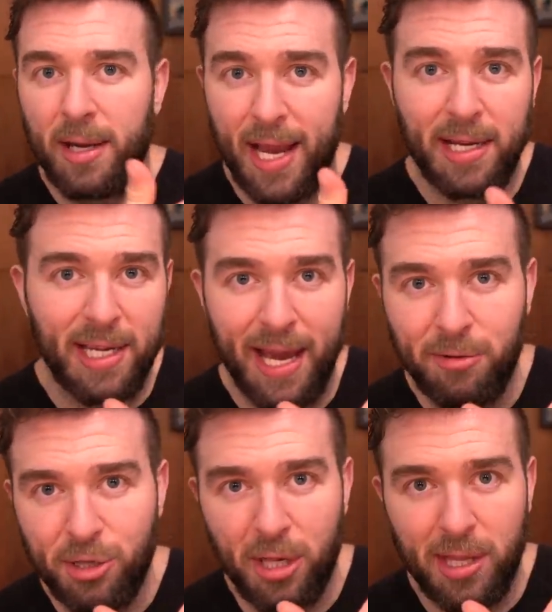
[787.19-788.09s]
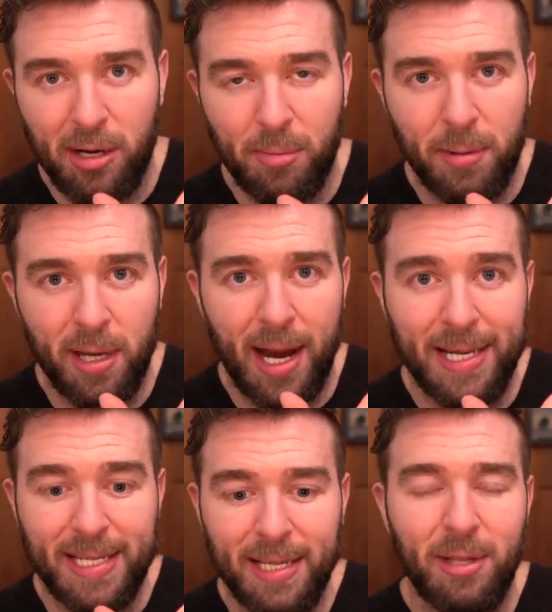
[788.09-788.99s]
anti-androgen therapy,
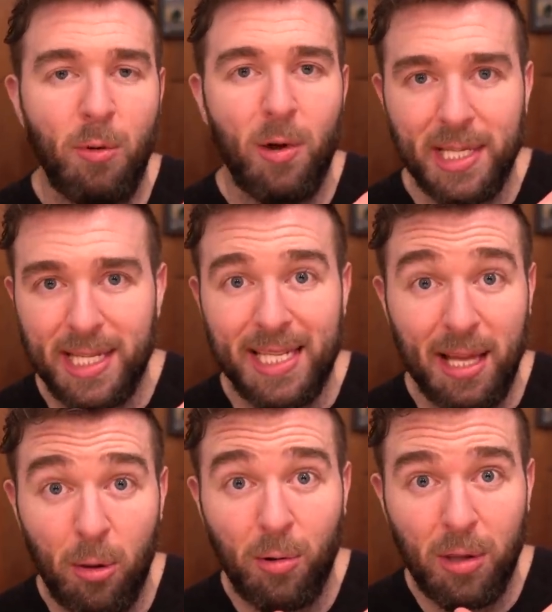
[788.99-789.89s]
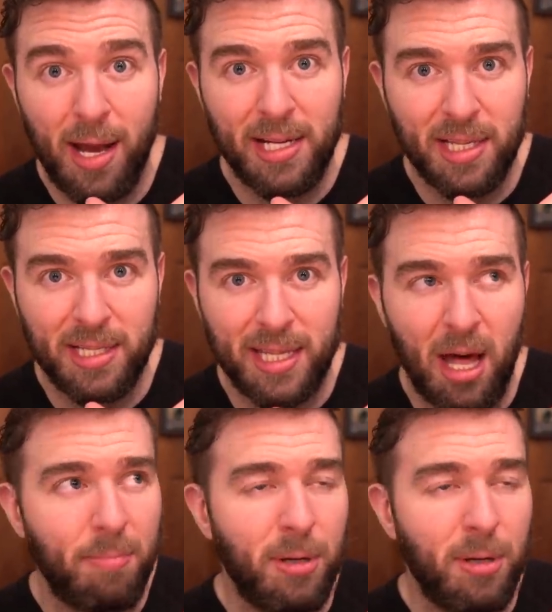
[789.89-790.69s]
ideally ones that stay localized to the scalp.